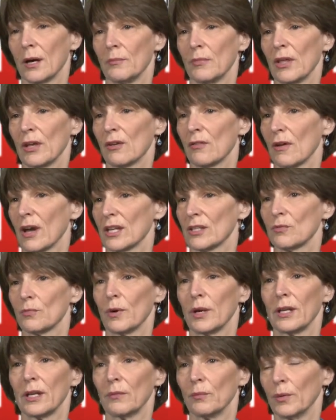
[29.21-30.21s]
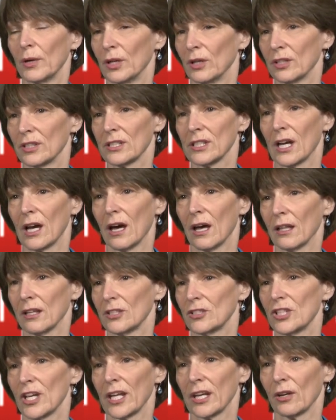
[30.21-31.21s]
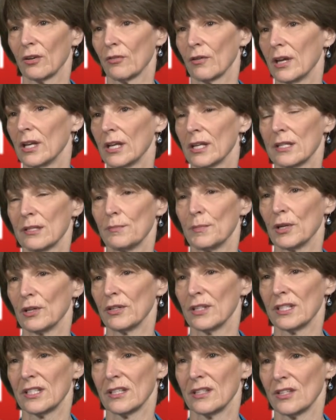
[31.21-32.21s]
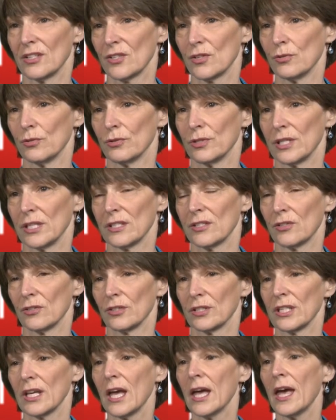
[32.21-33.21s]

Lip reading: They graduated, went on to college, had a great experience in the school district.